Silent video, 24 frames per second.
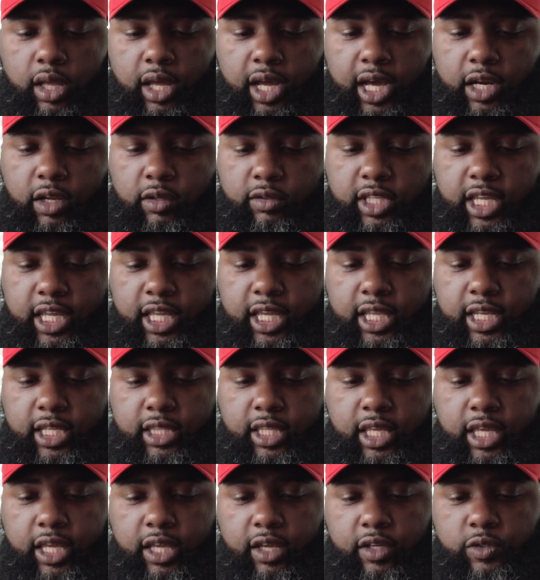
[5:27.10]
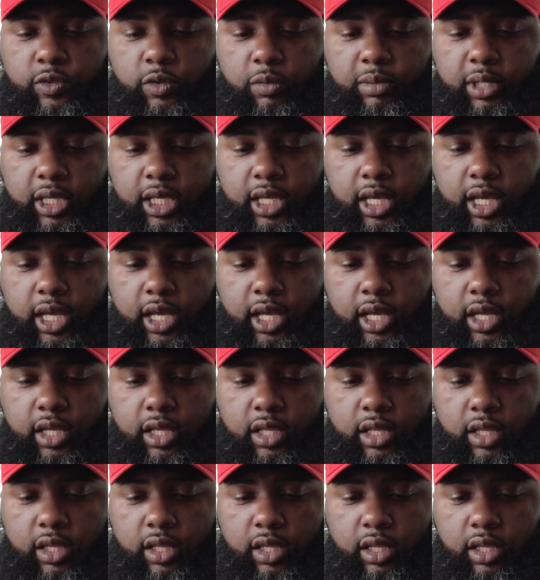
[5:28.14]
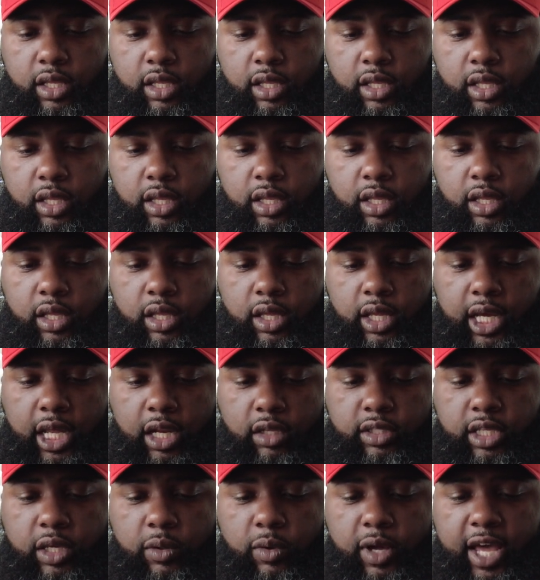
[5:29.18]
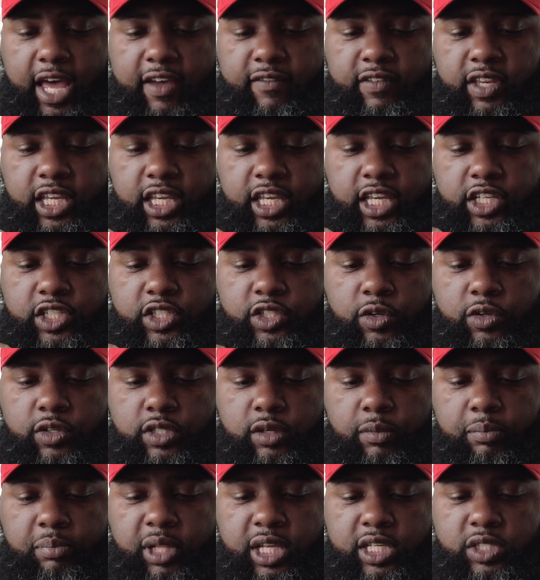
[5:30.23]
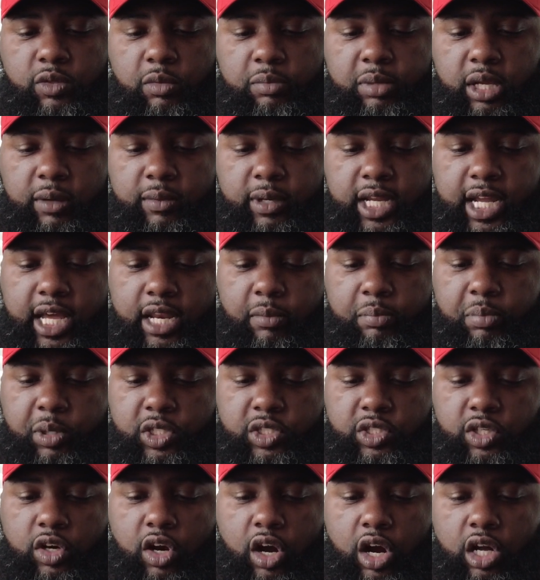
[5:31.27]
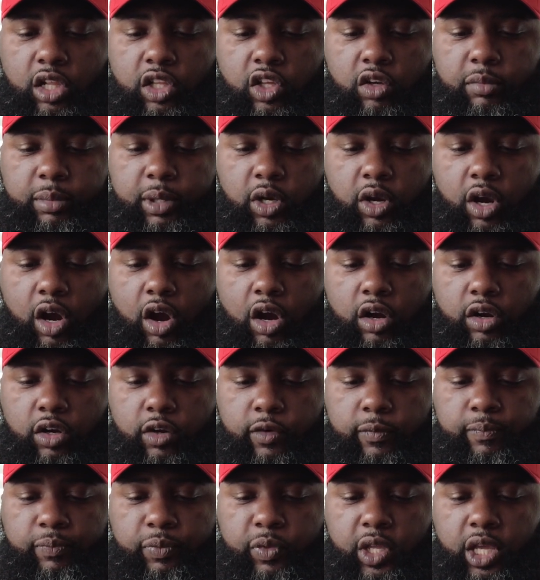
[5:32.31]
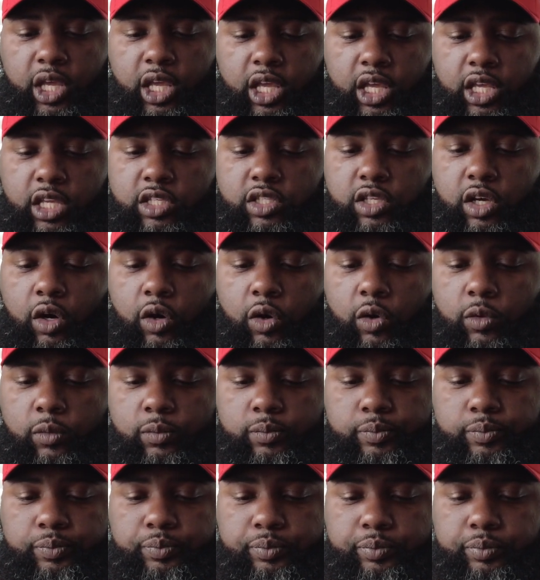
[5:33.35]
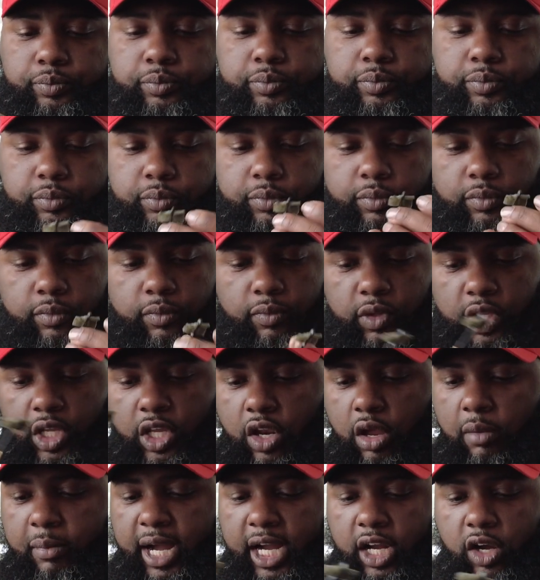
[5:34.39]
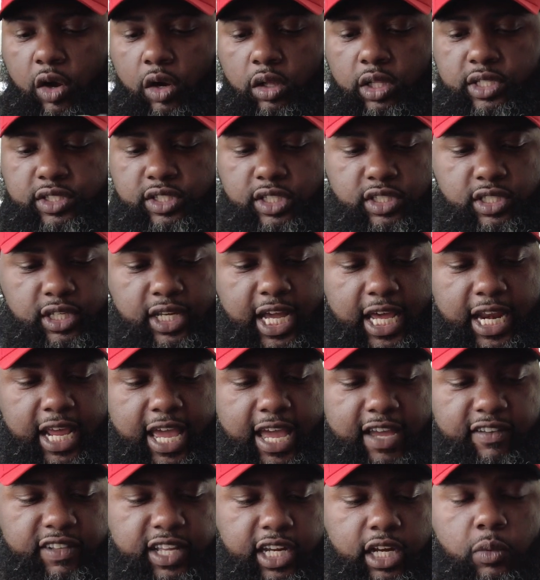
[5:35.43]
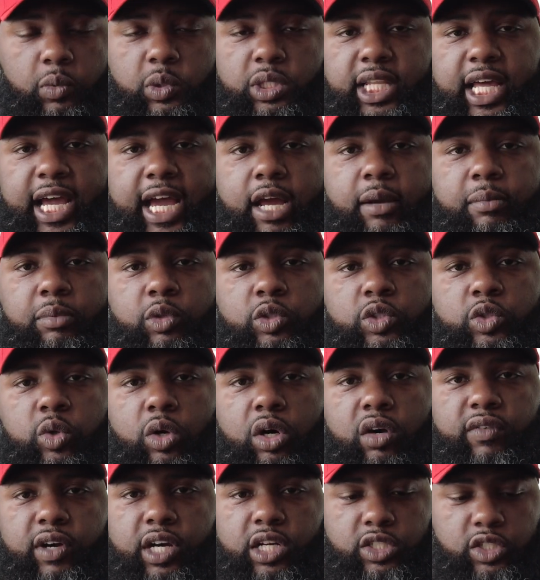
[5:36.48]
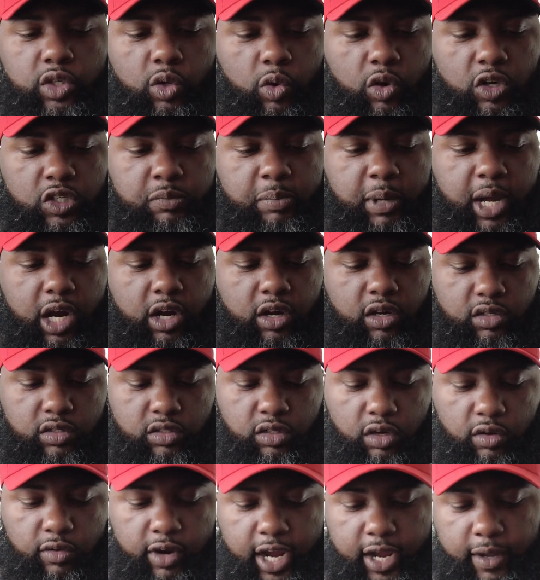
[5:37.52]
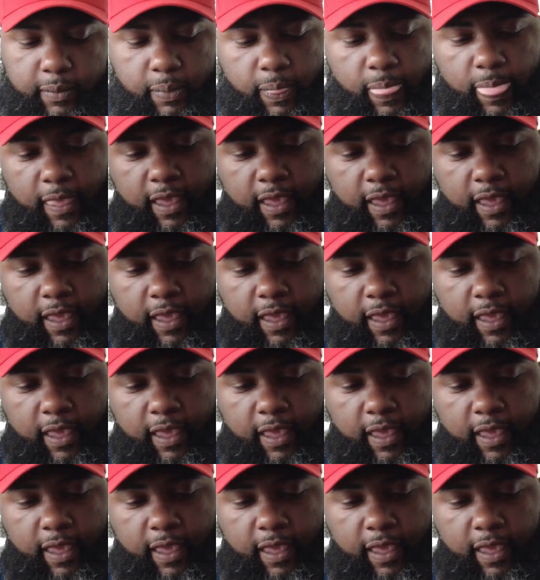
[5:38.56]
I don't think anything else will be. I don't think we'll have any issues, and plus we'll be able to kind of push the car a little bit harder. So, my goal is just to kind of have like a reliable 1,200 horsepower or so, right?